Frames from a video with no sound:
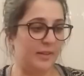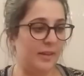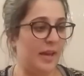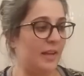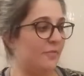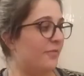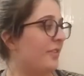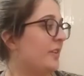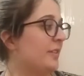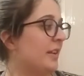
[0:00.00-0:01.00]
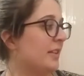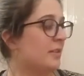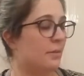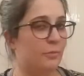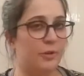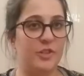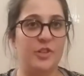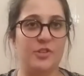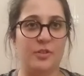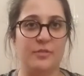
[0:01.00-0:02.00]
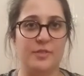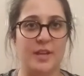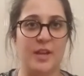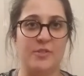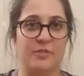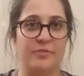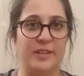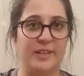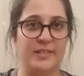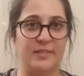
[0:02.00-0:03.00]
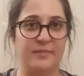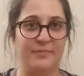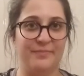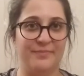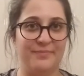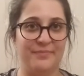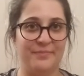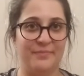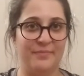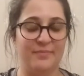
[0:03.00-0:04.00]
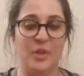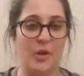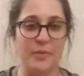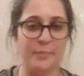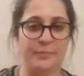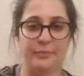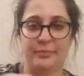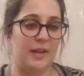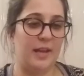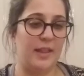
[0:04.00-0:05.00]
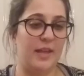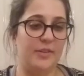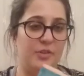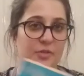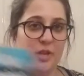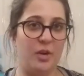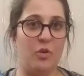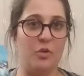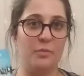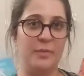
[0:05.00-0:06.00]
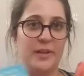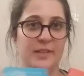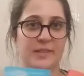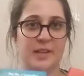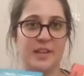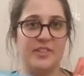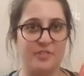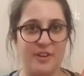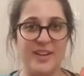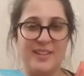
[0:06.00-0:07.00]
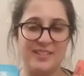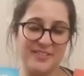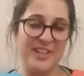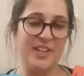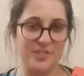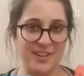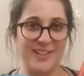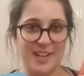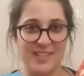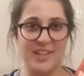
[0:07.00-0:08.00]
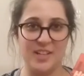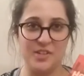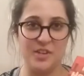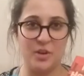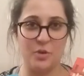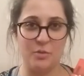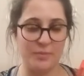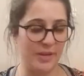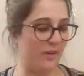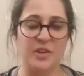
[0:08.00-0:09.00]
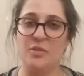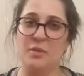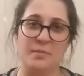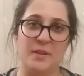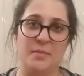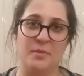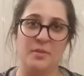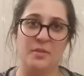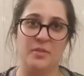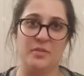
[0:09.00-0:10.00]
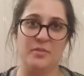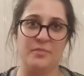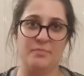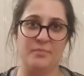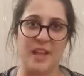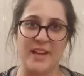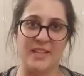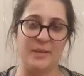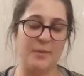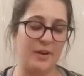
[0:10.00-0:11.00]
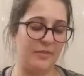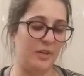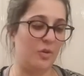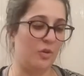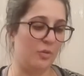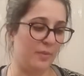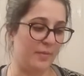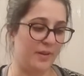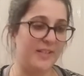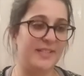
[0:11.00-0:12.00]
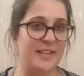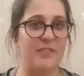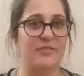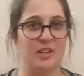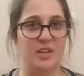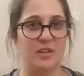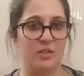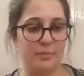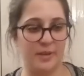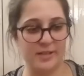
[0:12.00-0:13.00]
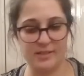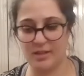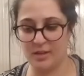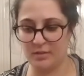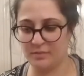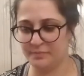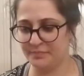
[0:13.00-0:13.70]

Helen Fielding's Bridget Jones, The Edge of Reason. No. And then two Nick Hornby's. I really tried getting into Nick Hornby. I don't know what people like about Nick Hornby, but it's definitely not my style.